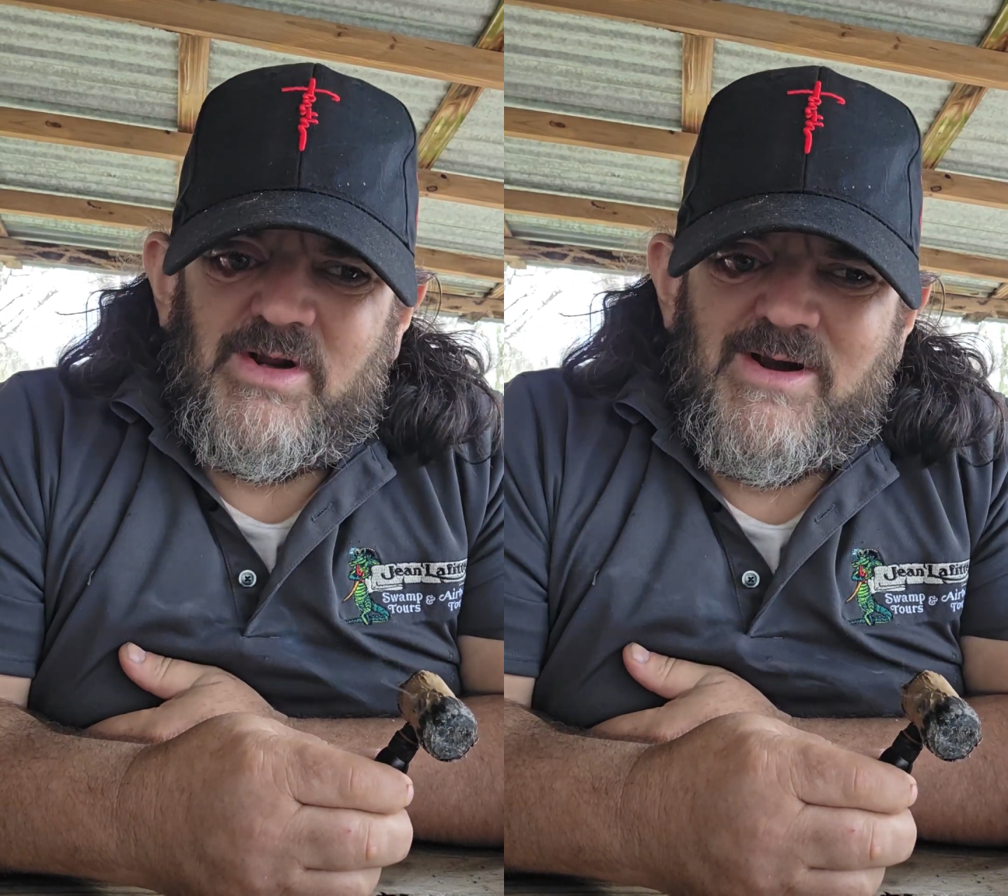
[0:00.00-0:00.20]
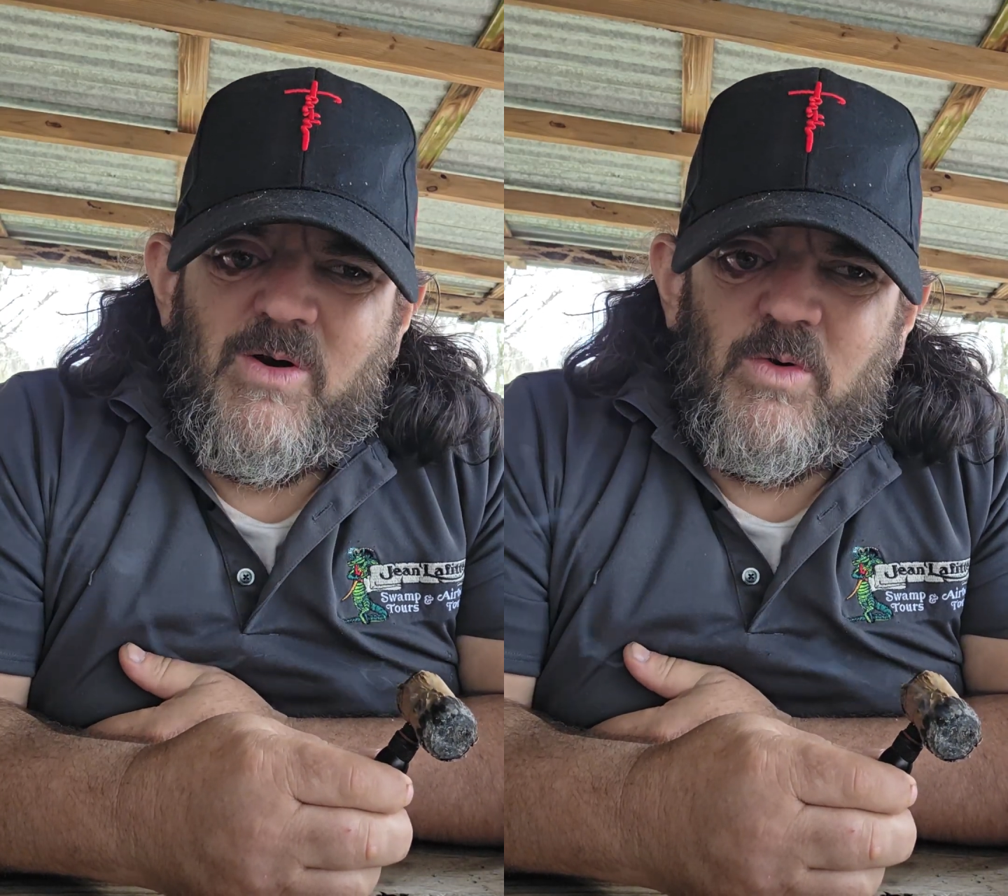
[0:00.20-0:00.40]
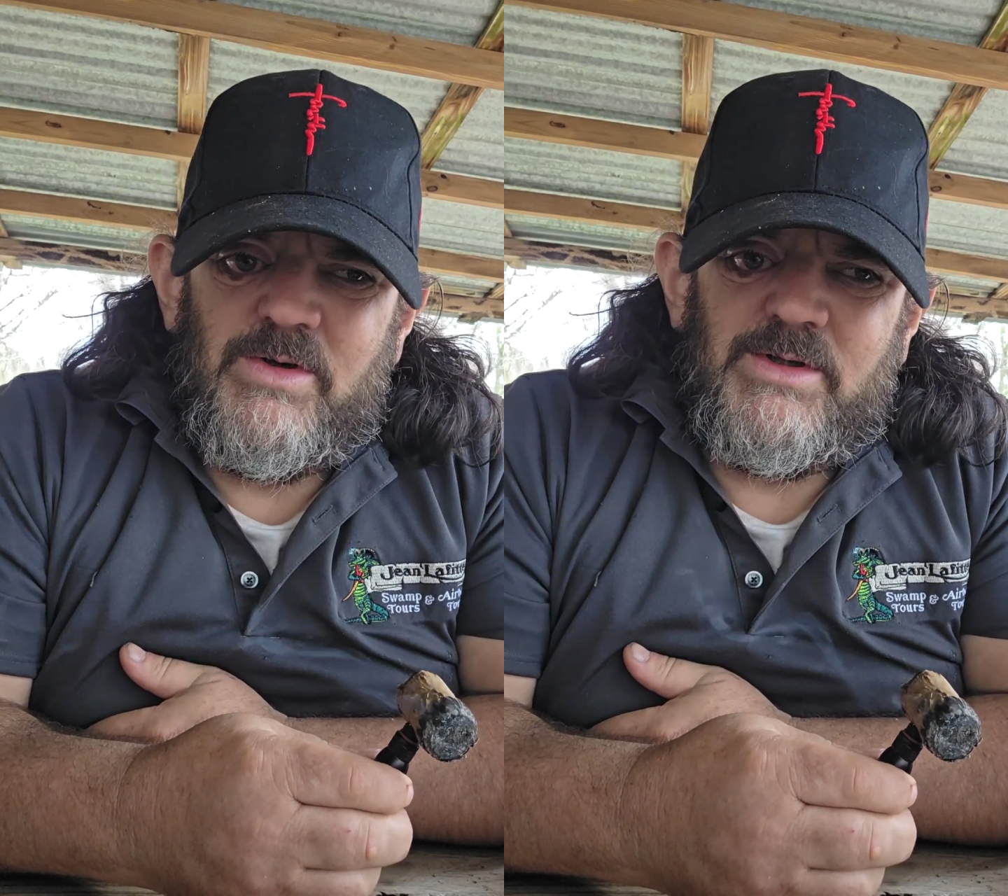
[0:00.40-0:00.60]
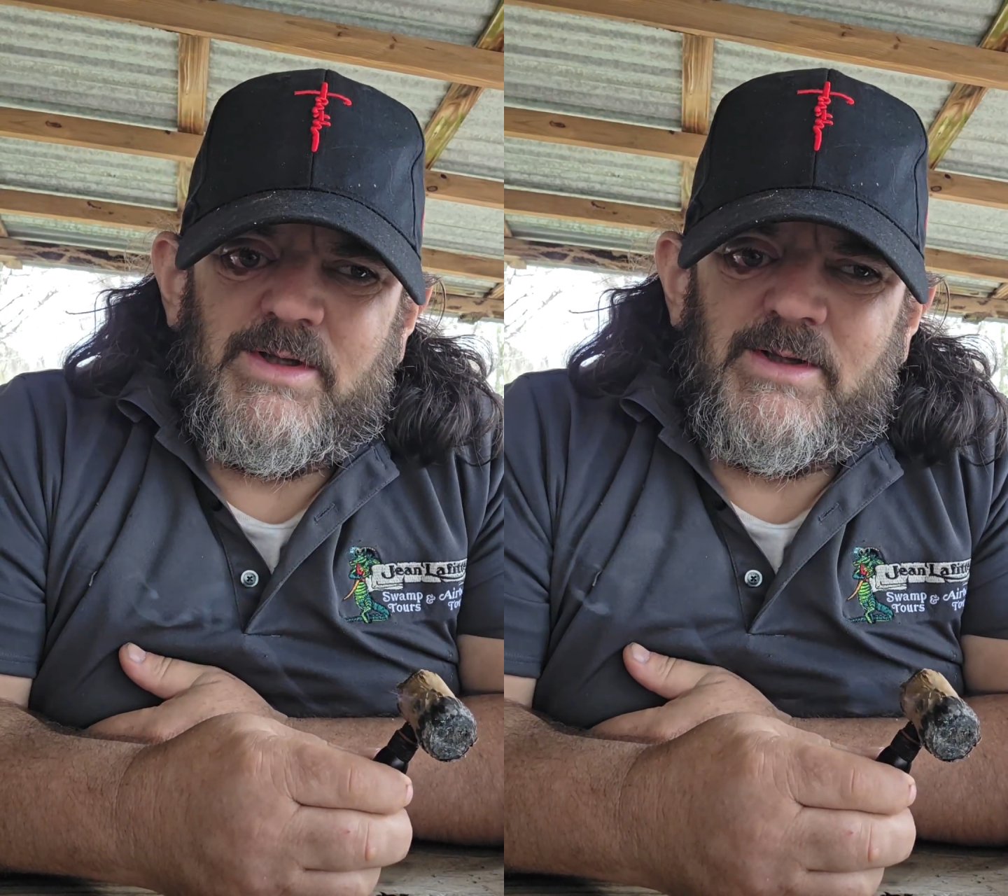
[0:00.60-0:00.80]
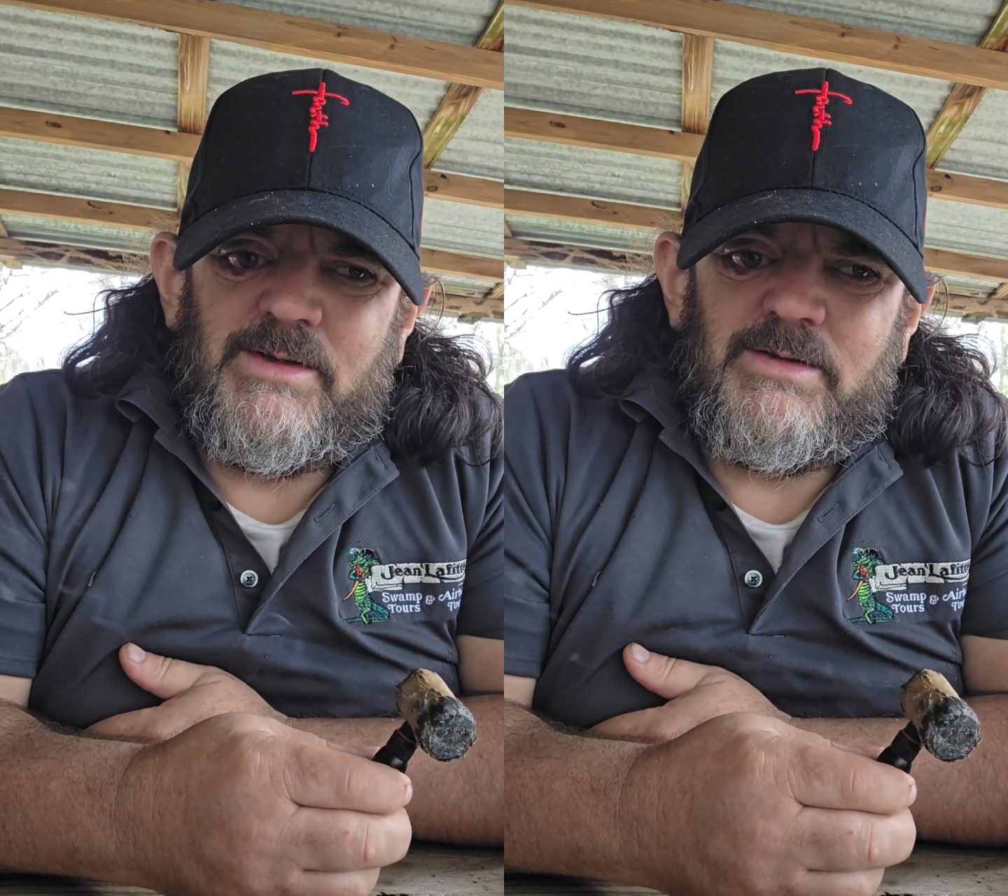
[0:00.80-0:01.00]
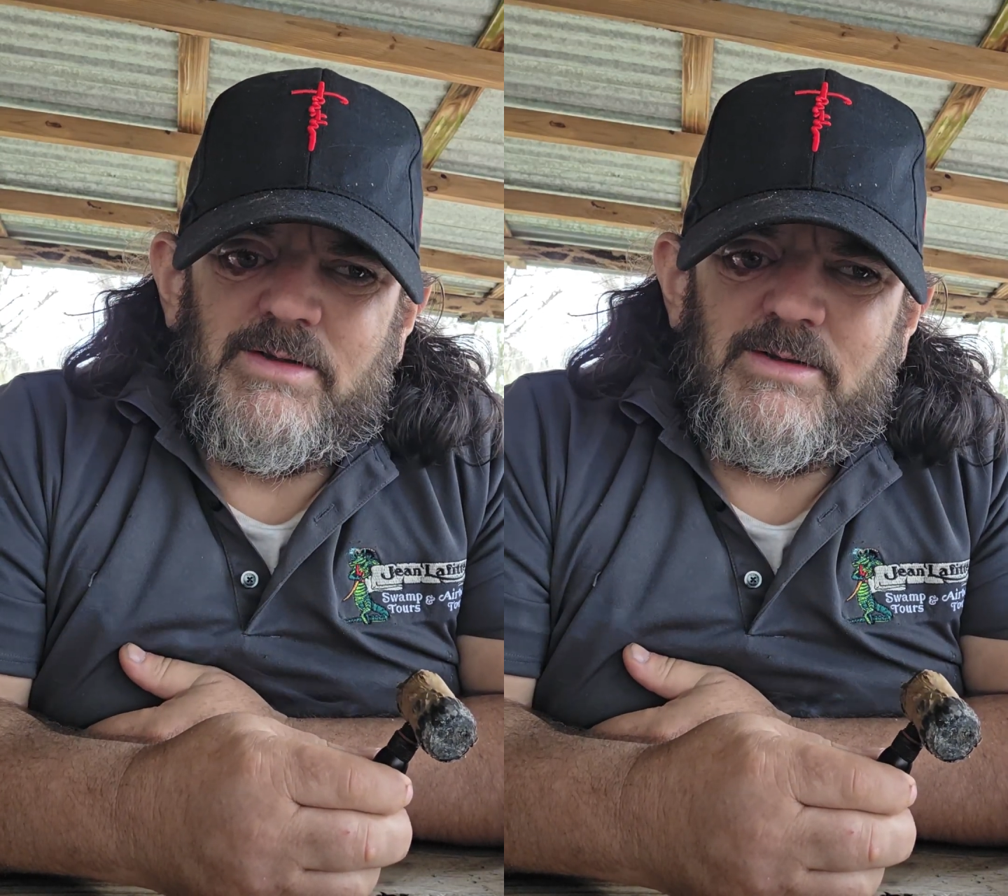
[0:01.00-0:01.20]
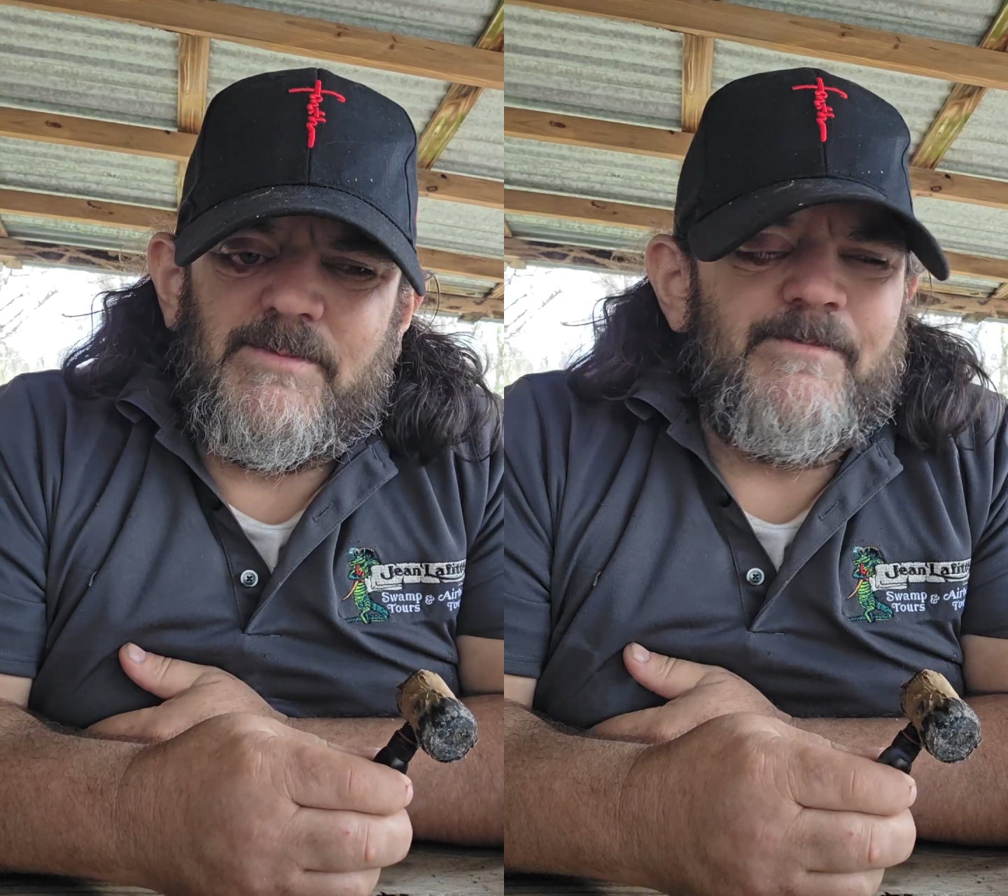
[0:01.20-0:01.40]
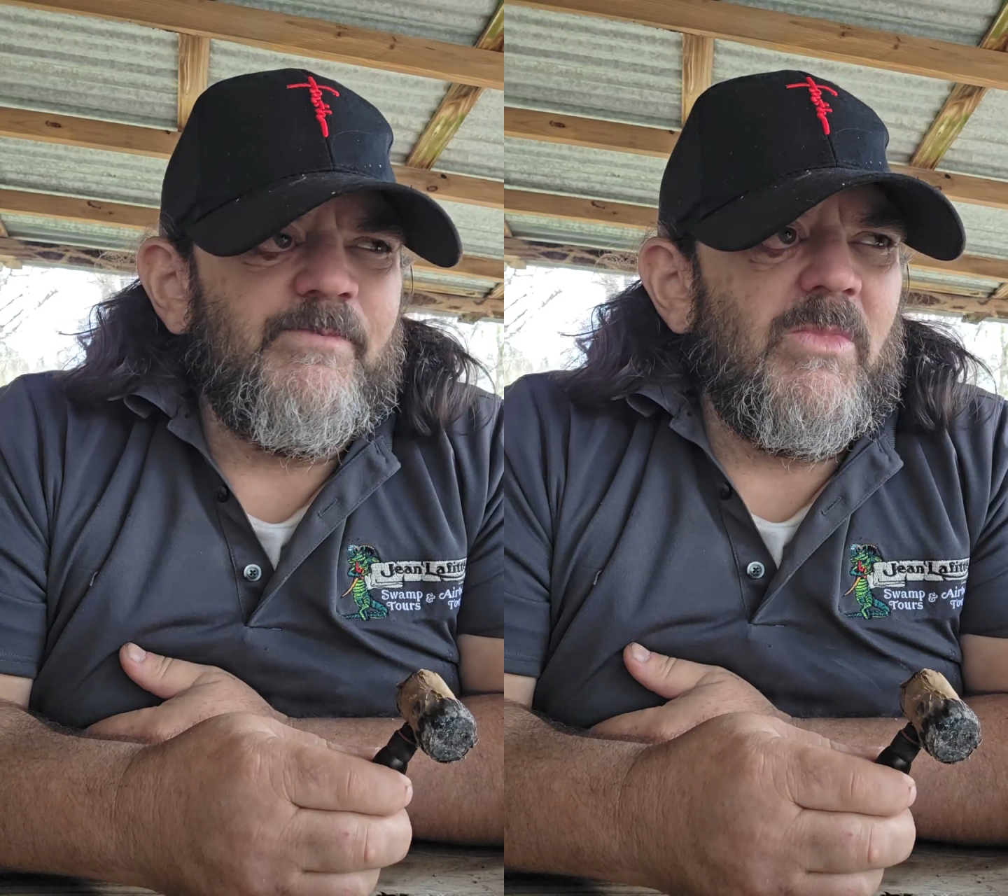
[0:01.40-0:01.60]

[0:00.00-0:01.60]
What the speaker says: it out. And